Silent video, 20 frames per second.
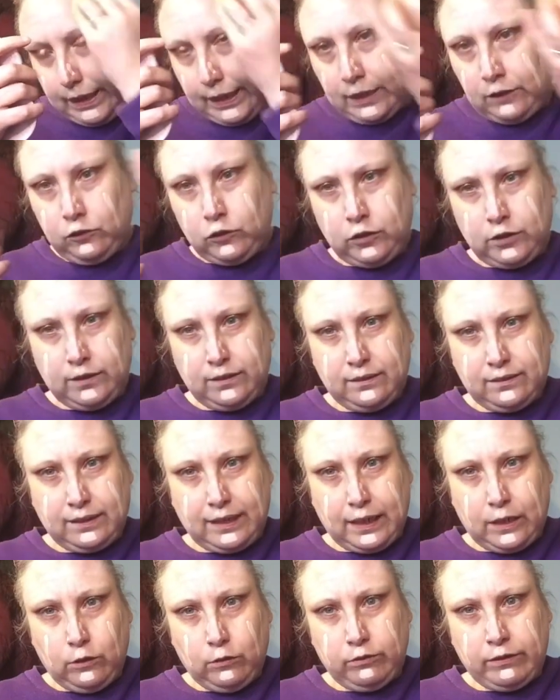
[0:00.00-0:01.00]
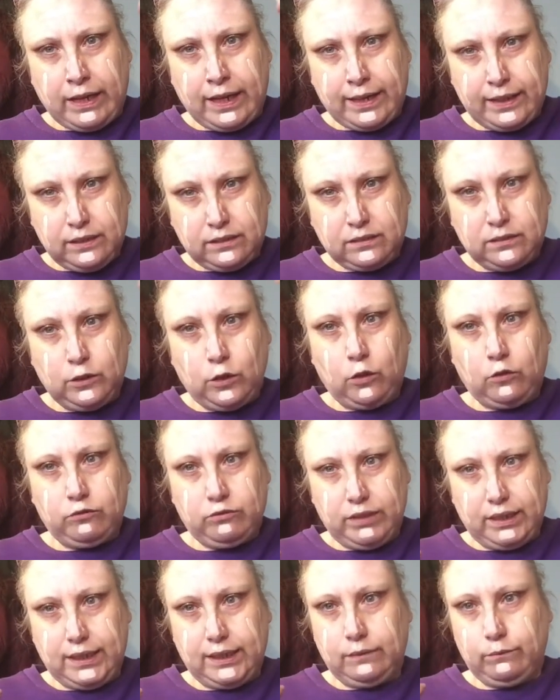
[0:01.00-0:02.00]
as you can tell, that is not
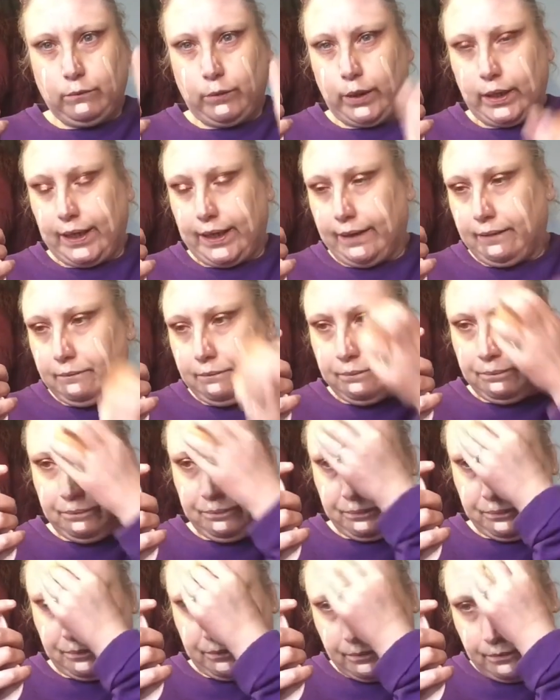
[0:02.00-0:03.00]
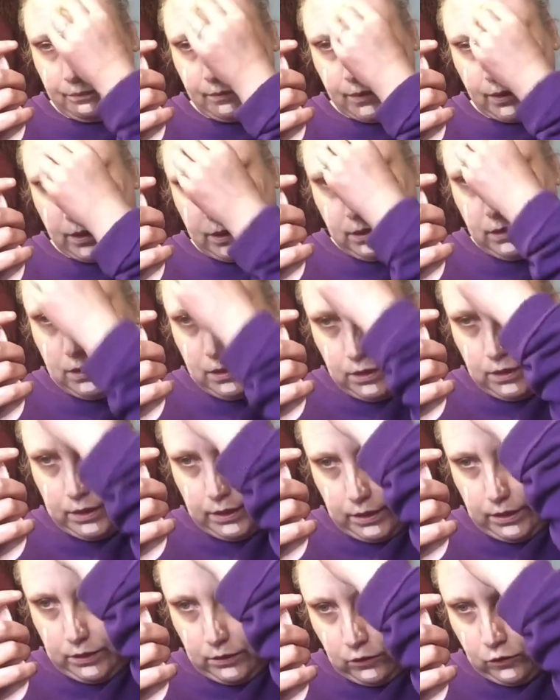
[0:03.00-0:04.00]
wringing wet.
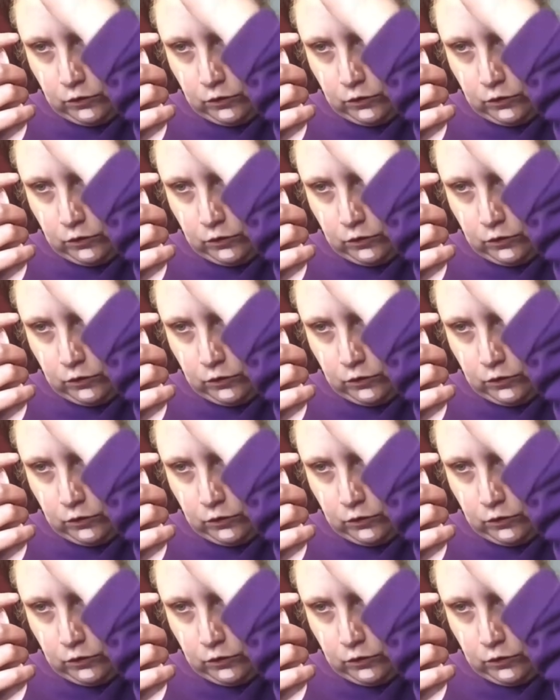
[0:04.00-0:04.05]
It's